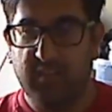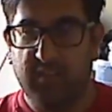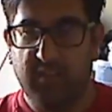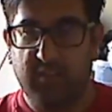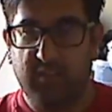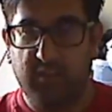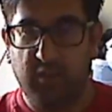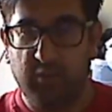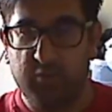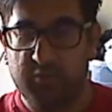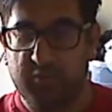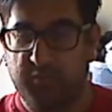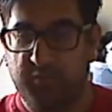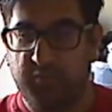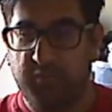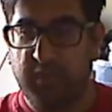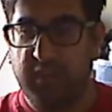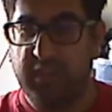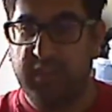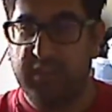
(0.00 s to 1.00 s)
those
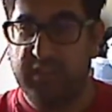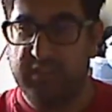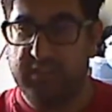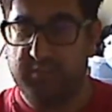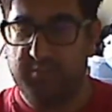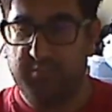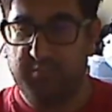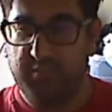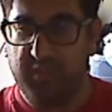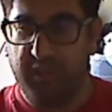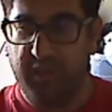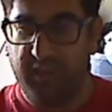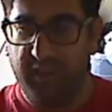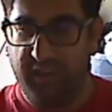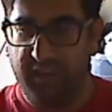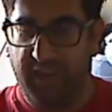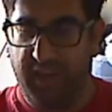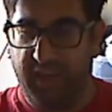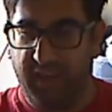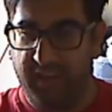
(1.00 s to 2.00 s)
fees kind of
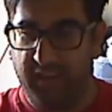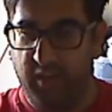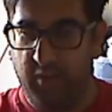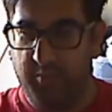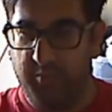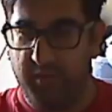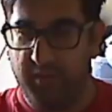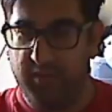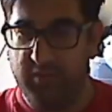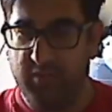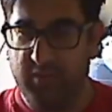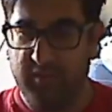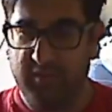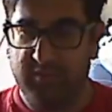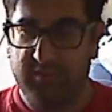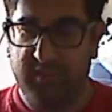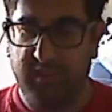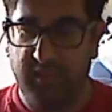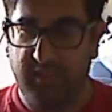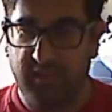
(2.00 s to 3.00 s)
add up. And you can
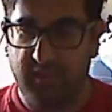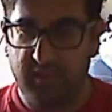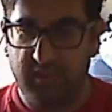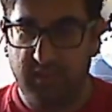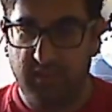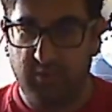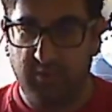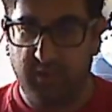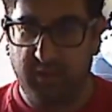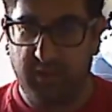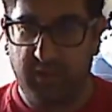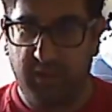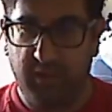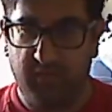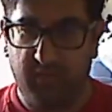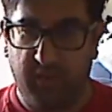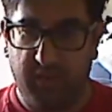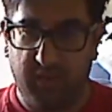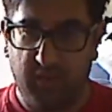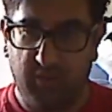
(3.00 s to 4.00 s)
see that, if
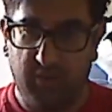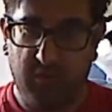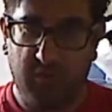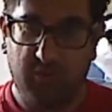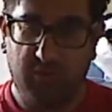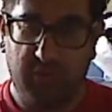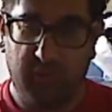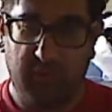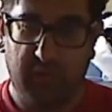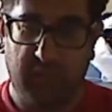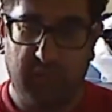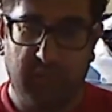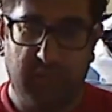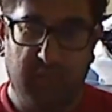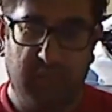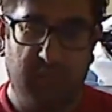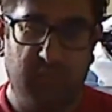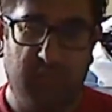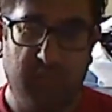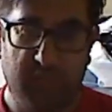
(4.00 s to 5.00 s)
I go locally,
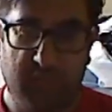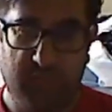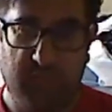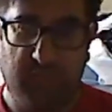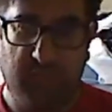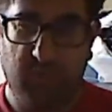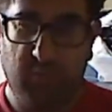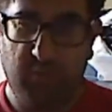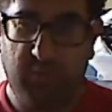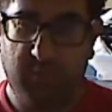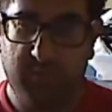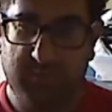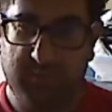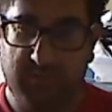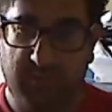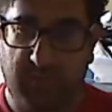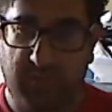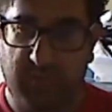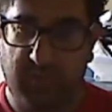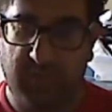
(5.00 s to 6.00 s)
I use my own
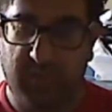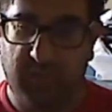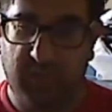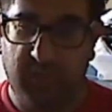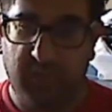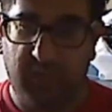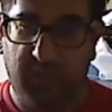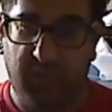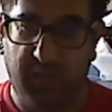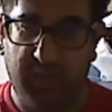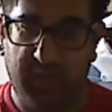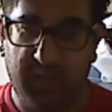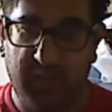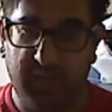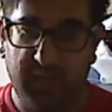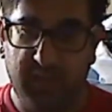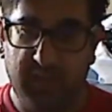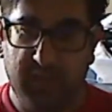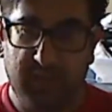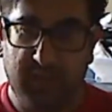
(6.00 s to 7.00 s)
website, I can